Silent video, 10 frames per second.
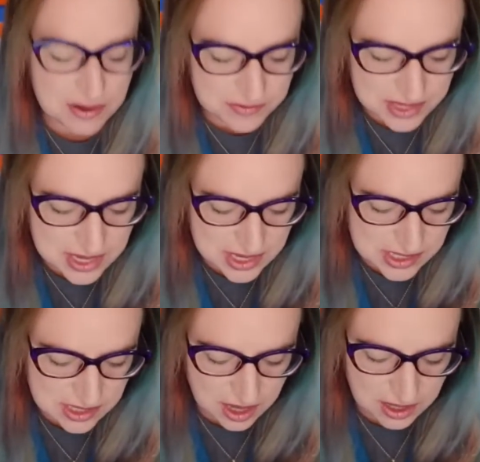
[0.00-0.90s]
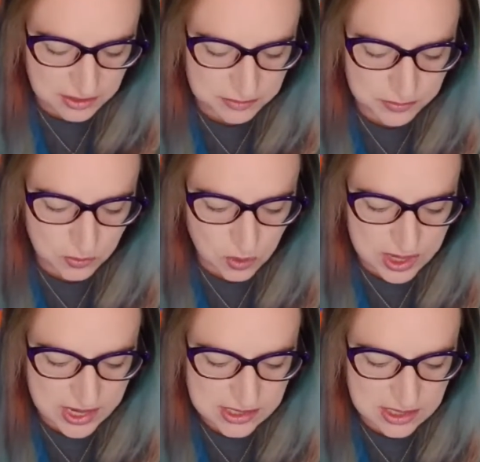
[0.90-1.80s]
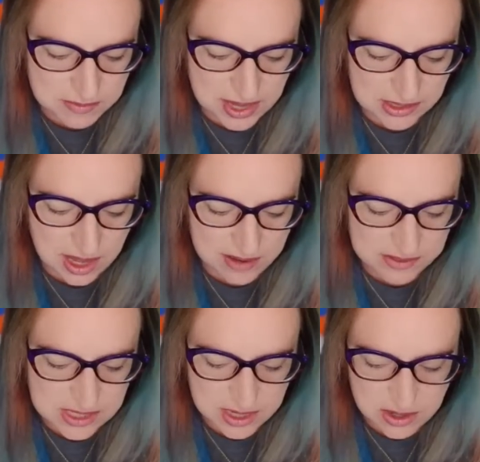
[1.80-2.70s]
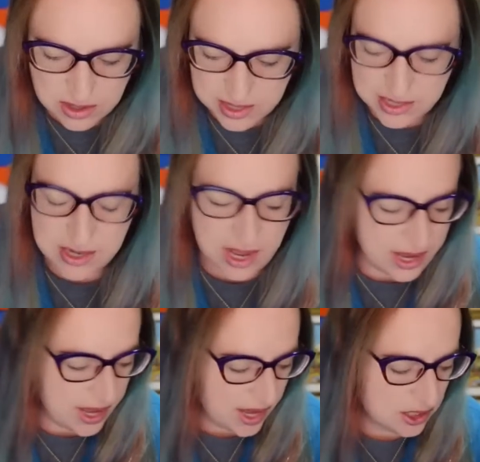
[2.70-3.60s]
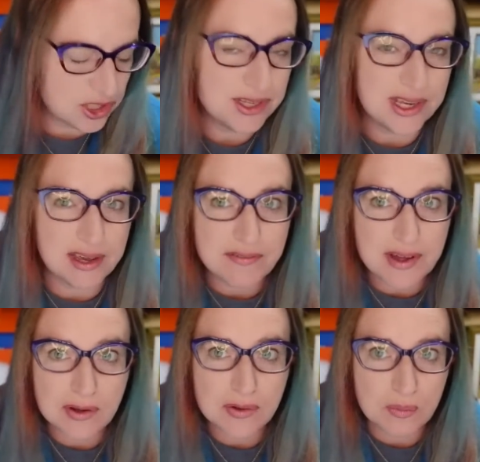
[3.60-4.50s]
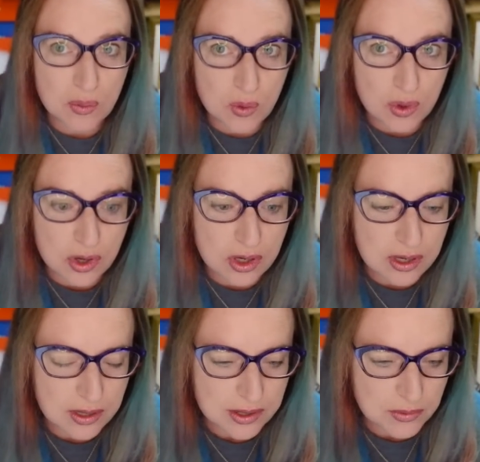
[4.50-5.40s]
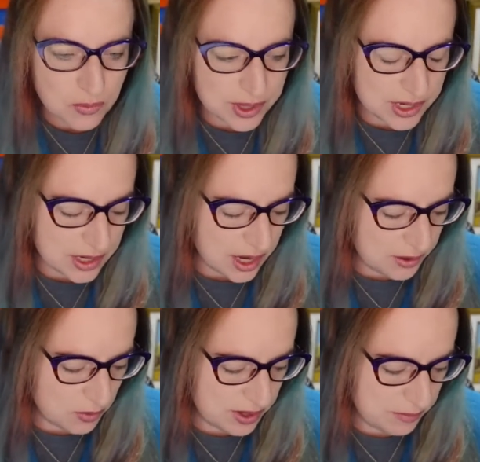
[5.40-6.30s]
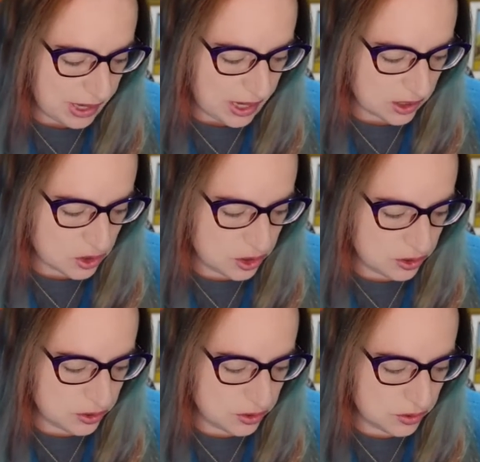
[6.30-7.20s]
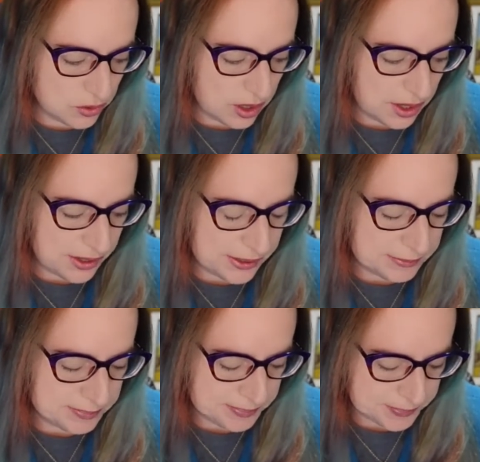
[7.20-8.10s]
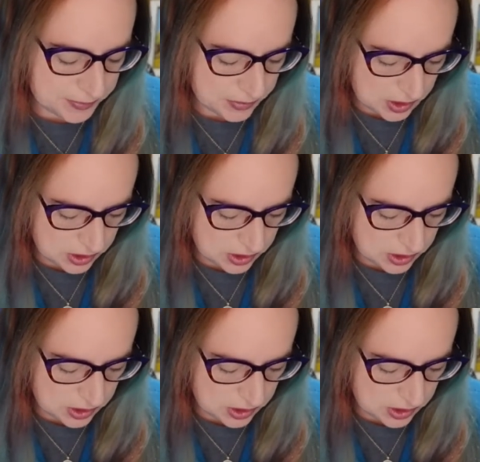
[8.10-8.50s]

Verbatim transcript: out of these um, when I did my live sale, and I actually found more when I went back to um,